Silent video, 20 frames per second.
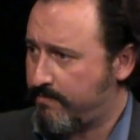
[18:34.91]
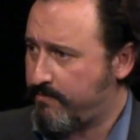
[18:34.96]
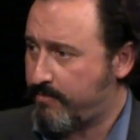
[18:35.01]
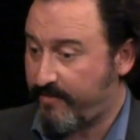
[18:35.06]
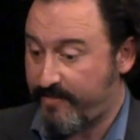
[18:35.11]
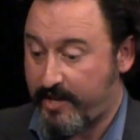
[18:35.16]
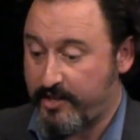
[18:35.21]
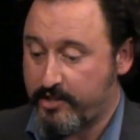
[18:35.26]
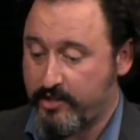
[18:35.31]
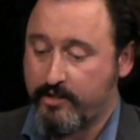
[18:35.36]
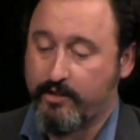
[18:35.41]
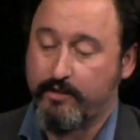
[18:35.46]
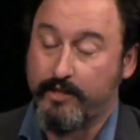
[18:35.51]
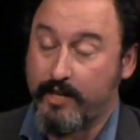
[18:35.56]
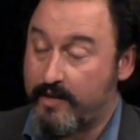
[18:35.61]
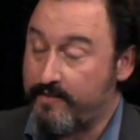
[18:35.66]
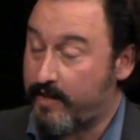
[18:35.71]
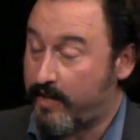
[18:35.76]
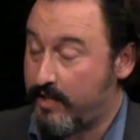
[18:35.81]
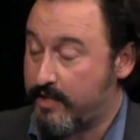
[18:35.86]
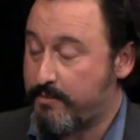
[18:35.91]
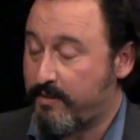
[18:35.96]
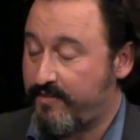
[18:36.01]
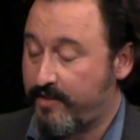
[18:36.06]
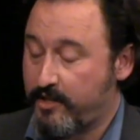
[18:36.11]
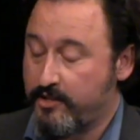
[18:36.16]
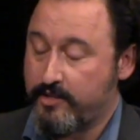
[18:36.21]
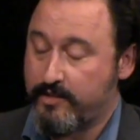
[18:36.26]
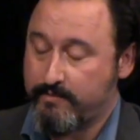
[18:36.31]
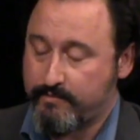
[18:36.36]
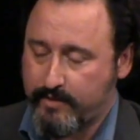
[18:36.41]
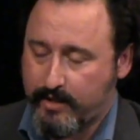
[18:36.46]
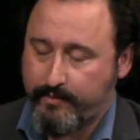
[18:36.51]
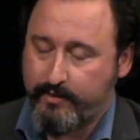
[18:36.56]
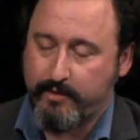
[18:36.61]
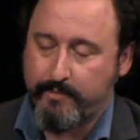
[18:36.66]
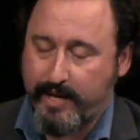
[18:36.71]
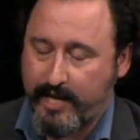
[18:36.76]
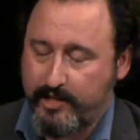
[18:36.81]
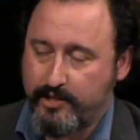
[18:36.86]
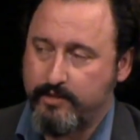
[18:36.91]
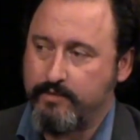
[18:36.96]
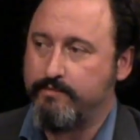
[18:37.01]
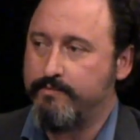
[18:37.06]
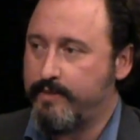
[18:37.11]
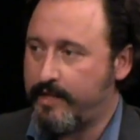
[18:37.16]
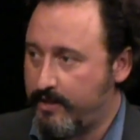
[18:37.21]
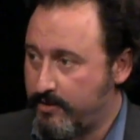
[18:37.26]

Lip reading: prevention or gun violence prevention, I would imagine,